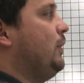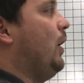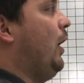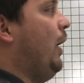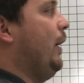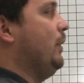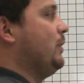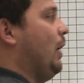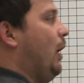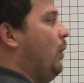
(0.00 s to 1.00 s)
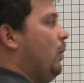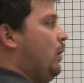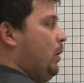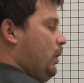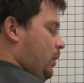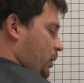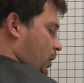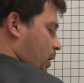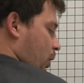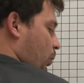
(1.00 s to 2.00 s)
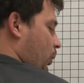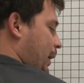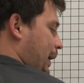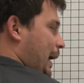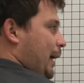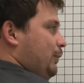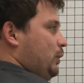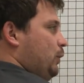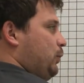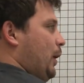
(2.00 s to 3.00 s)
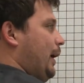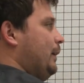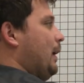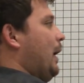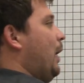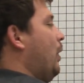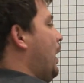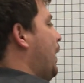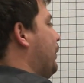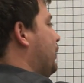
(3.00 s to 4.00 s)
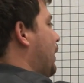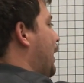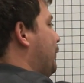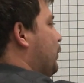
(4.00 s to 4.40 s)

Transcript: Alright, so we have to find out how to graph